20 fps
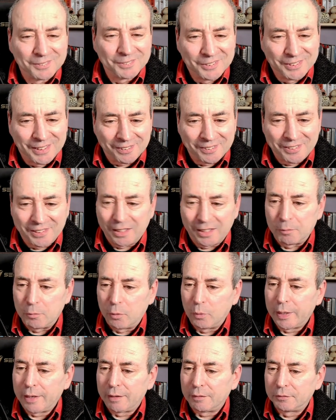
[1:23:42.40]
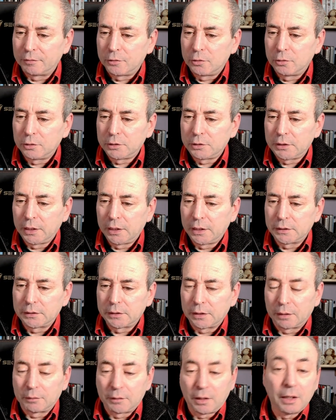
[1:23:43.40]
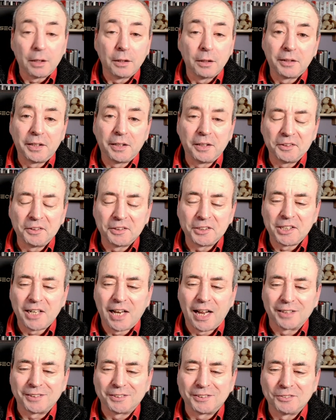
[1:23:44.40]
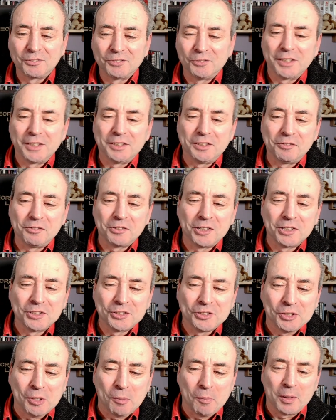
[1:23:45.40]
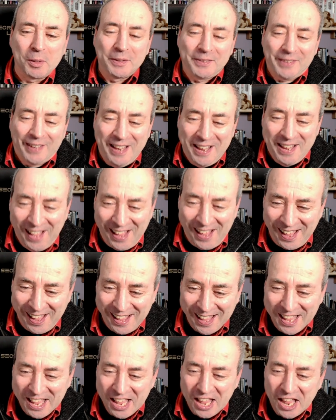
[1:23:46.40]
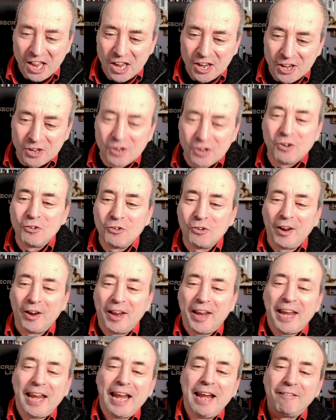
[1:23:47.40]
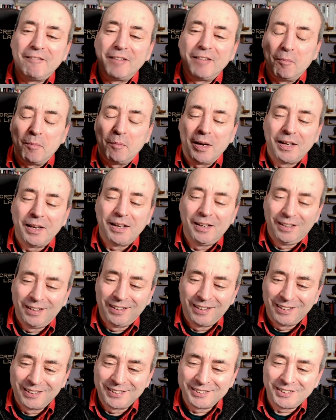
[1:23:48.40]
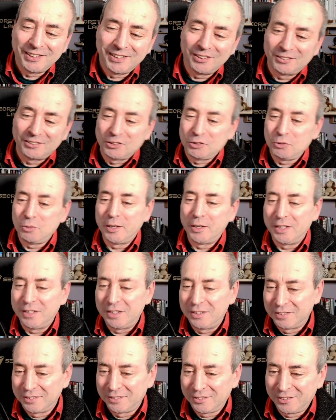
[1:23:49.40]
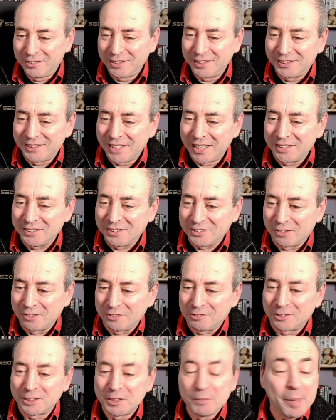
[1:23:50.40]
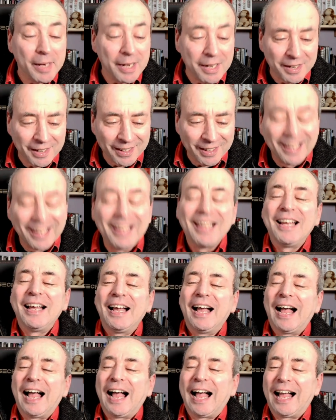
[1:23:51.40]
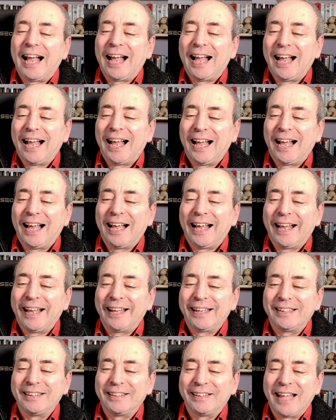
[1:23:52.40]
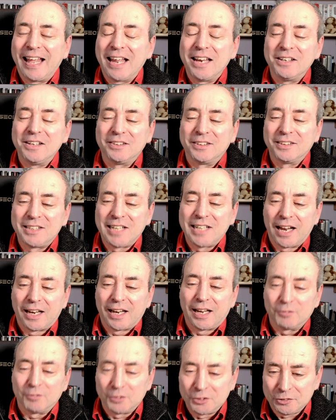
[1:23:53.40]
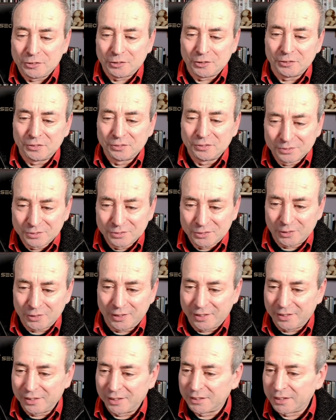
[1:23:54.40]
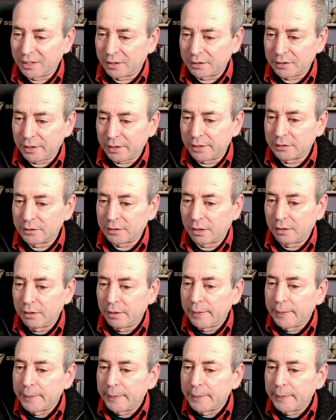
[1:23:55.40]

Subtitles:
The other thing I'm aware of course is that I'm kind of looking at the chat waiting for an answer, but you're not hearing me until 20-30 seconds after I speak, and then the chat comes through 20-30 seconds late.